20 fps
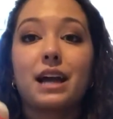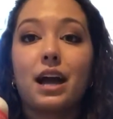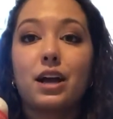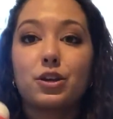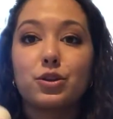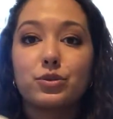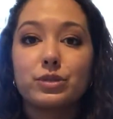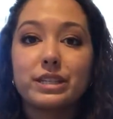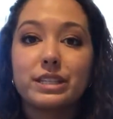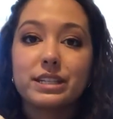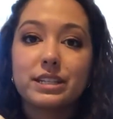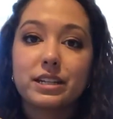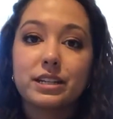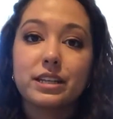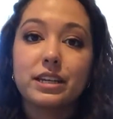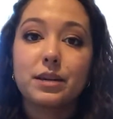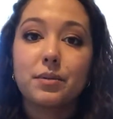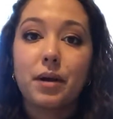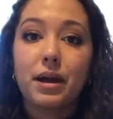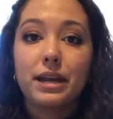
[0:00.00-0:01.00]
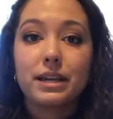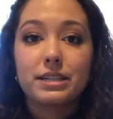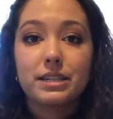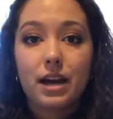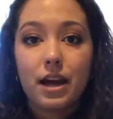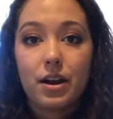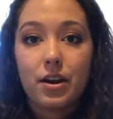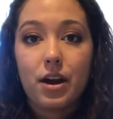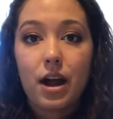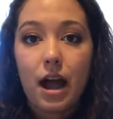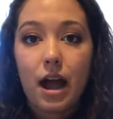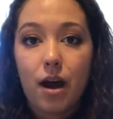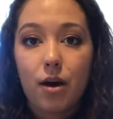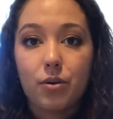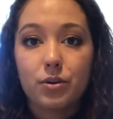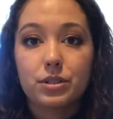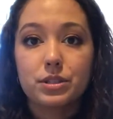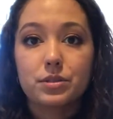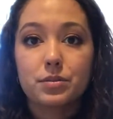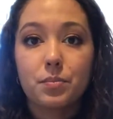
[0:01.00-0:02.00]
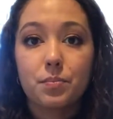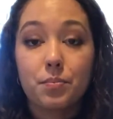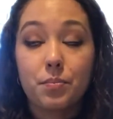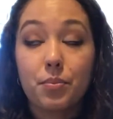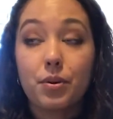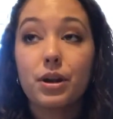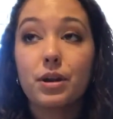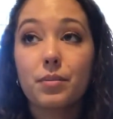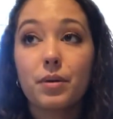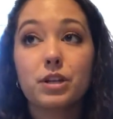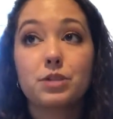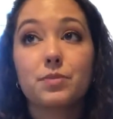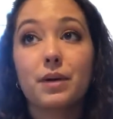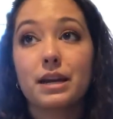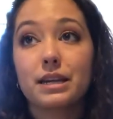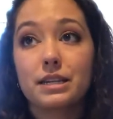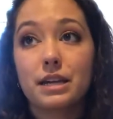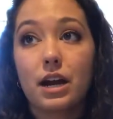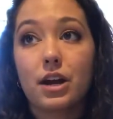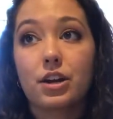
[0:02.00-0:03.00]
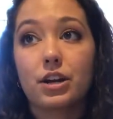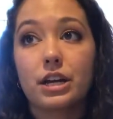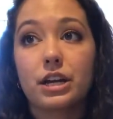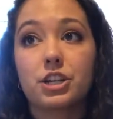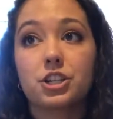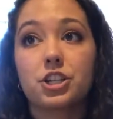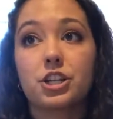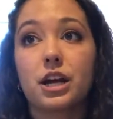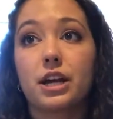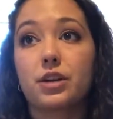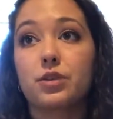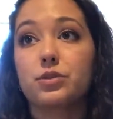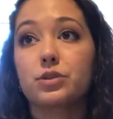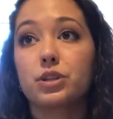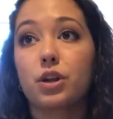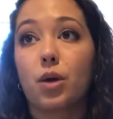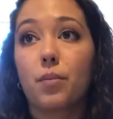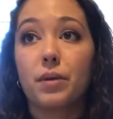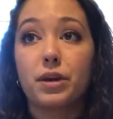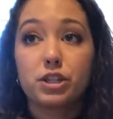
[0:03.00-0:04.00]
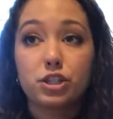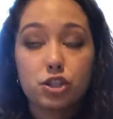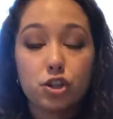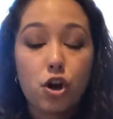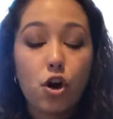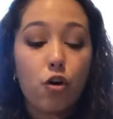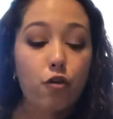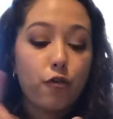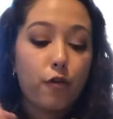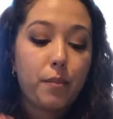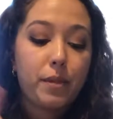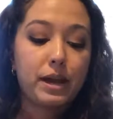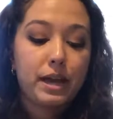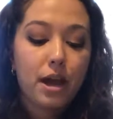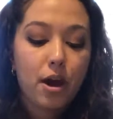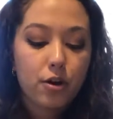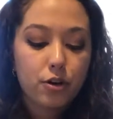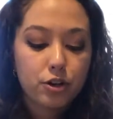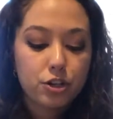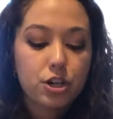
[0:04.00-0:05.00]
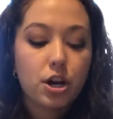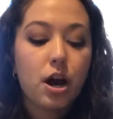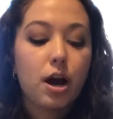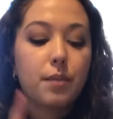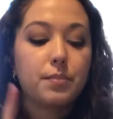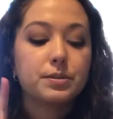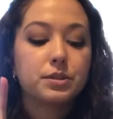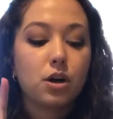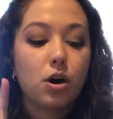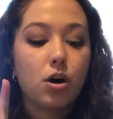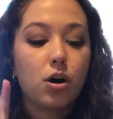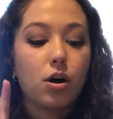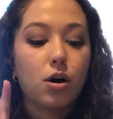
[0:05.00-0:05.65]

I use it to clean my entire house, pretty much my entire kitchen. I use it on my stove, on my countertops.